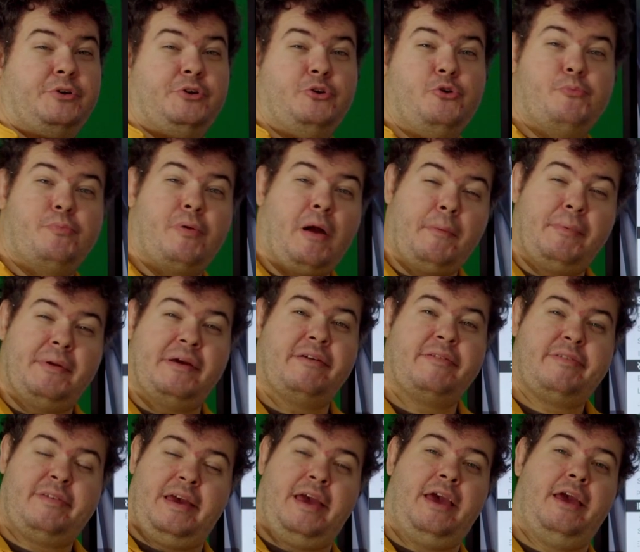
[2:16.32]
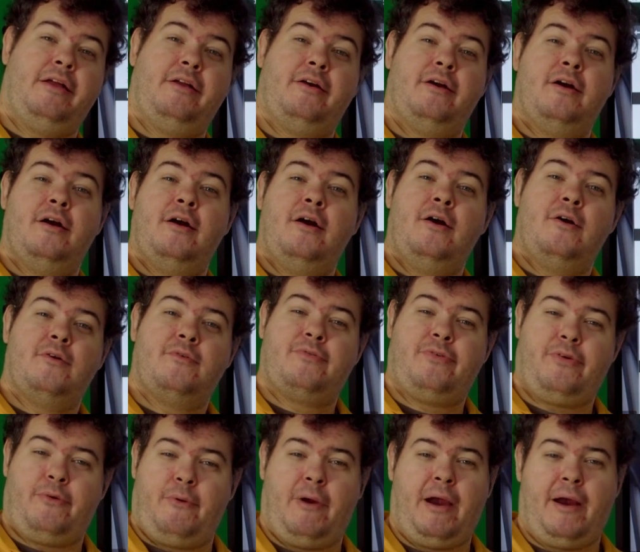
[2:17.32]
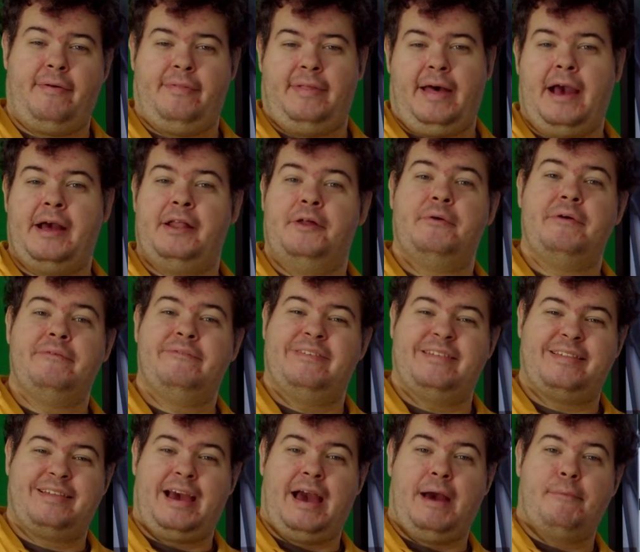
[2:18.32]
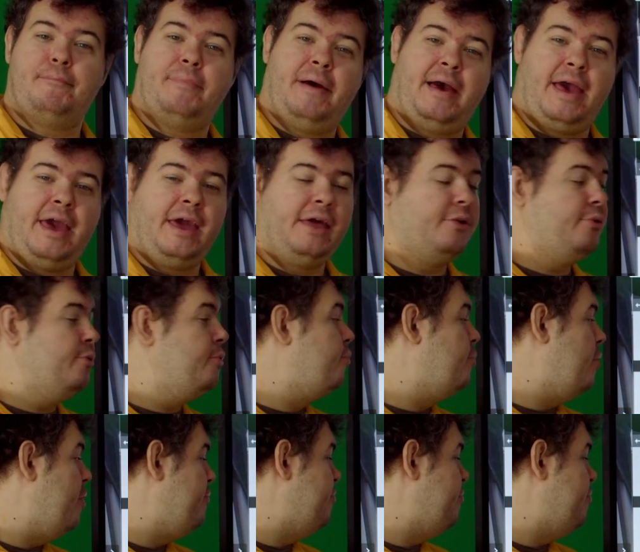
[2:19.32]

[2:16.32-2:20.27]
you've probably seen throughout the Halo Infinite campaign and all over